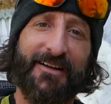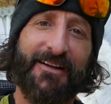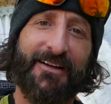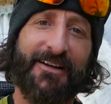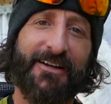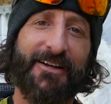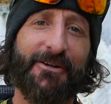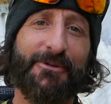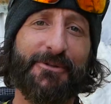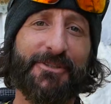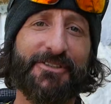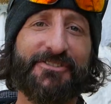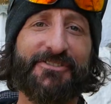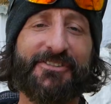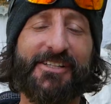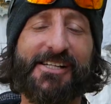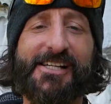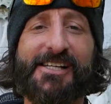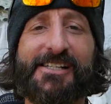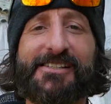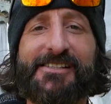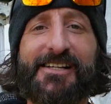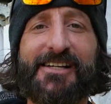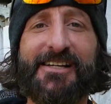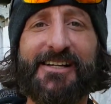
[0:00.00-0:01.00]
Here we
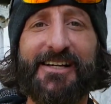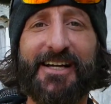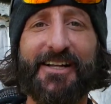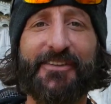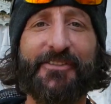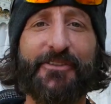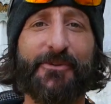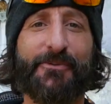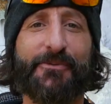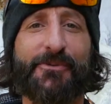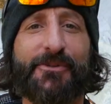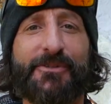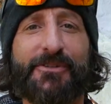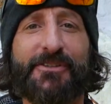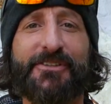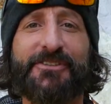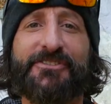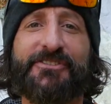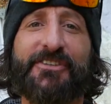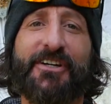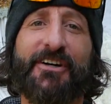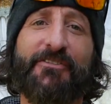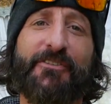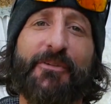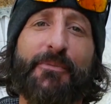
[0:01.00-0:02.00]
stand at the
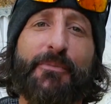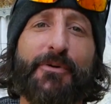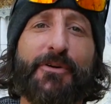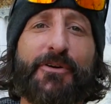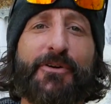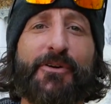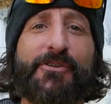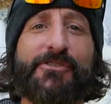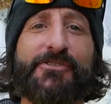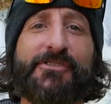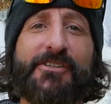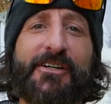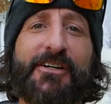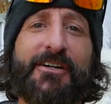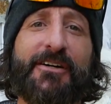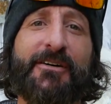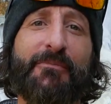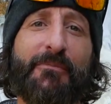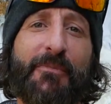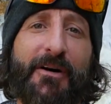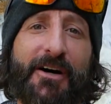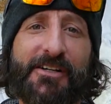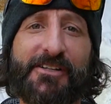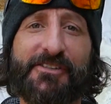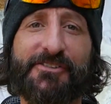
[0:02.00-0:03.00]
ruins of the Bakota
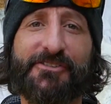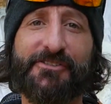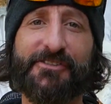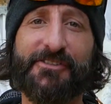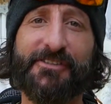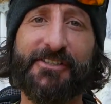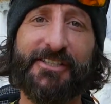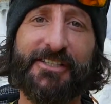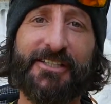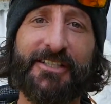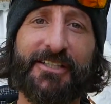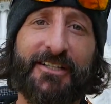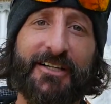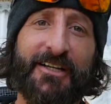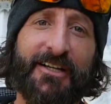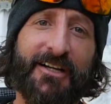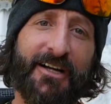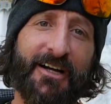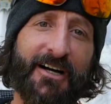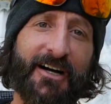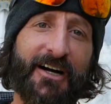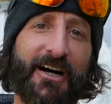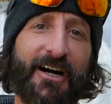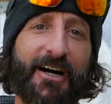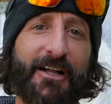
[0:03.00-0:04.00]
Monastery.
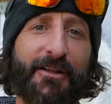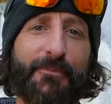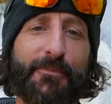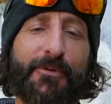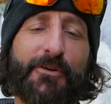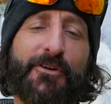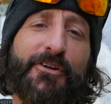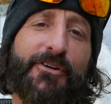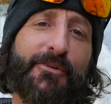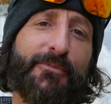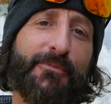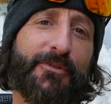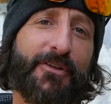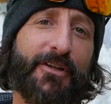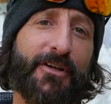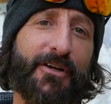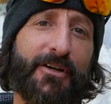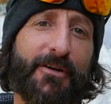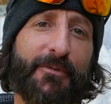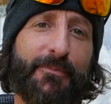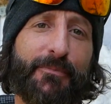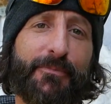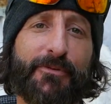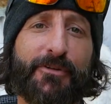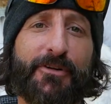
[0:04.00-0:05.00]
The
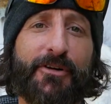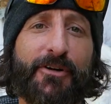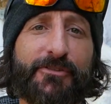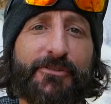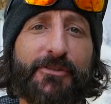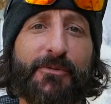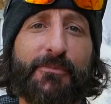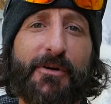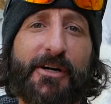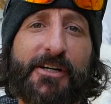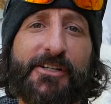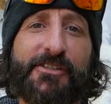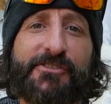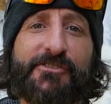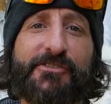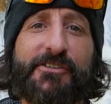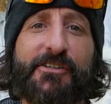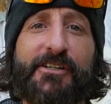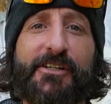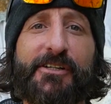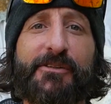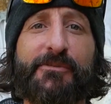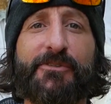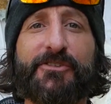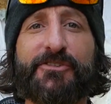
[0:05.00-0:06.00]
Bakota
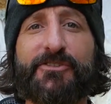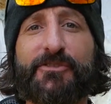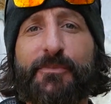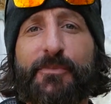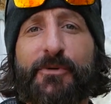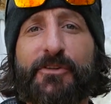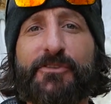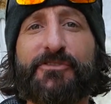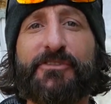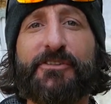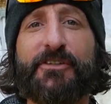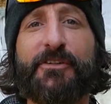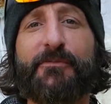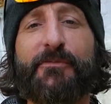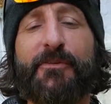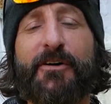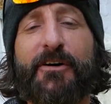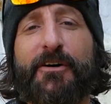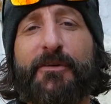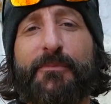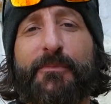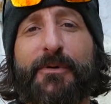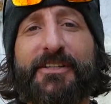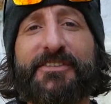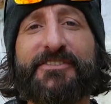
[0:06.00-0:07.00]
Monastery was supposedly
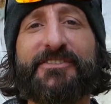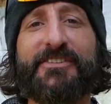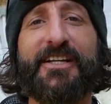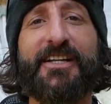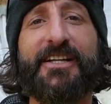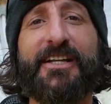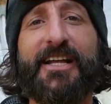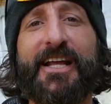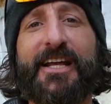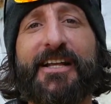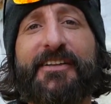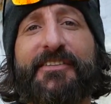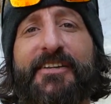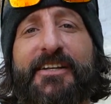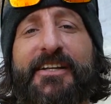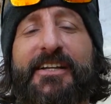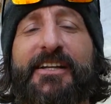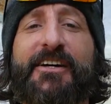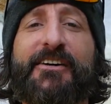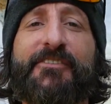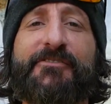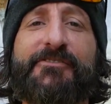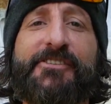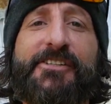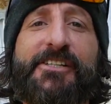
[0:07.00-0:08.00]
developed by Saint Anthony
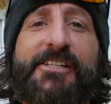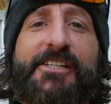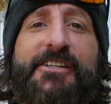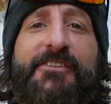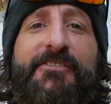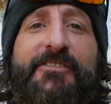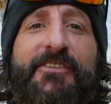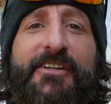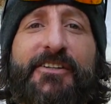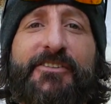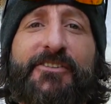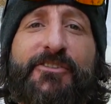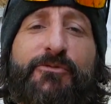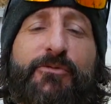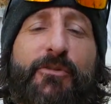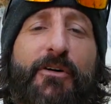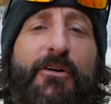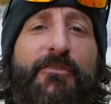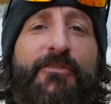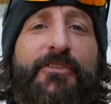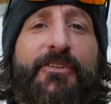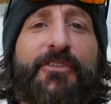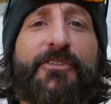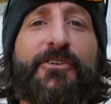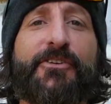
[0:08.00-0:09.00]
of Kiev in the
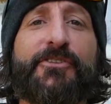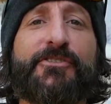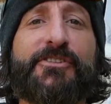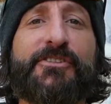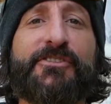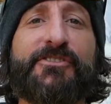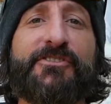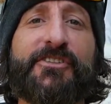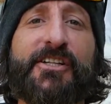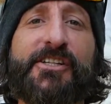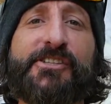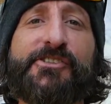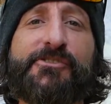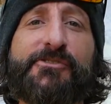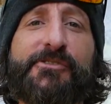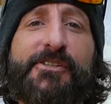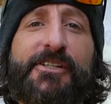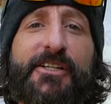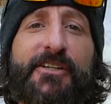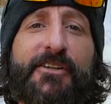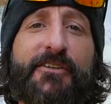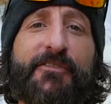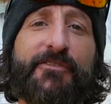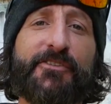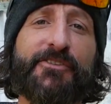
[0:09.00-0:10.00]
12th and 13th century,
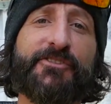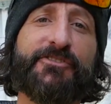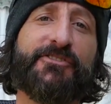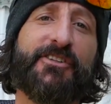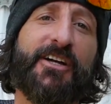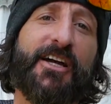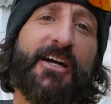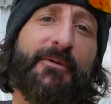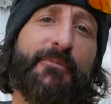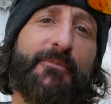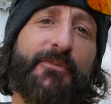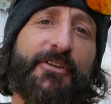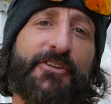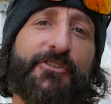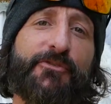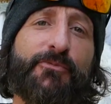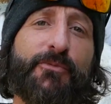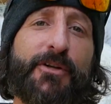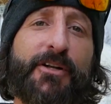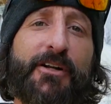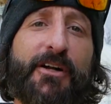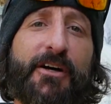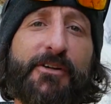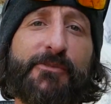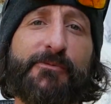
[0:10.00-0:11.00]
and the first time this
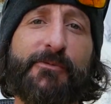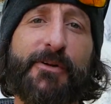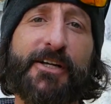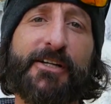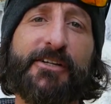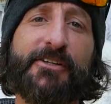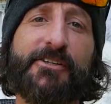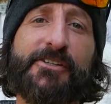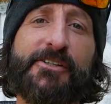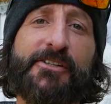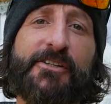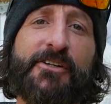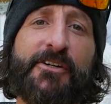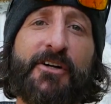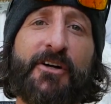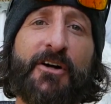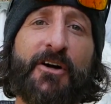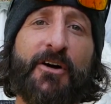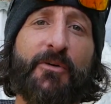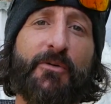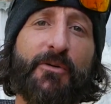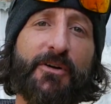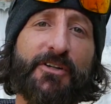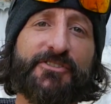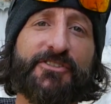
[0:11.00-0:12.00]
went on record
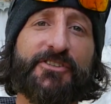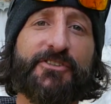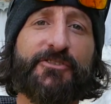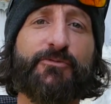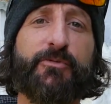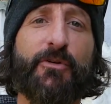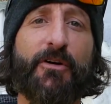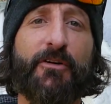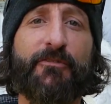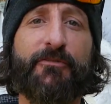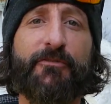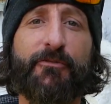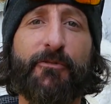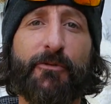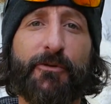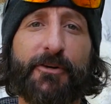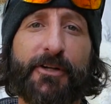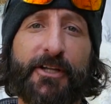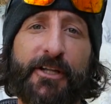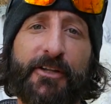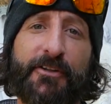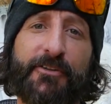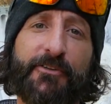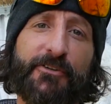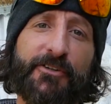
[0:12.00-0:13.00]
was in
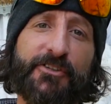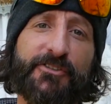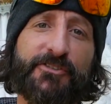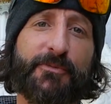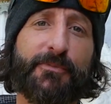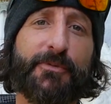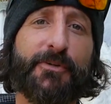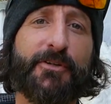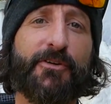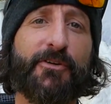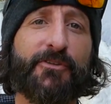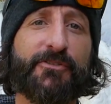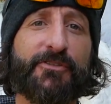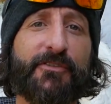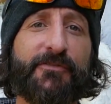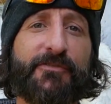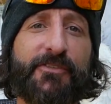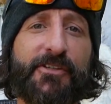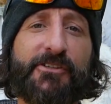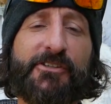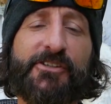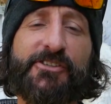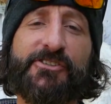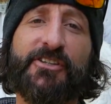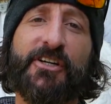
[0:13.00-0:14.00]
1240. There is a Bakota
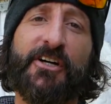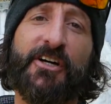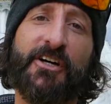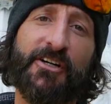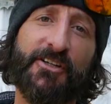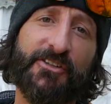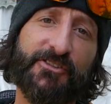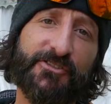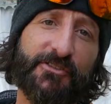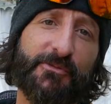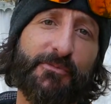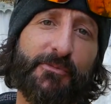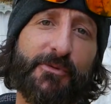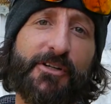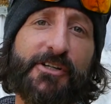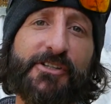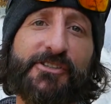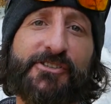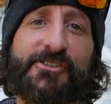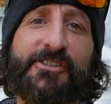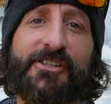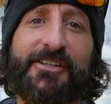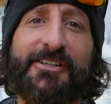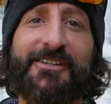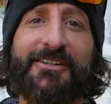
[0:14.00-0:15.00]
village
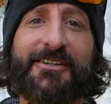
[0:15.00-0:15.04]
submerged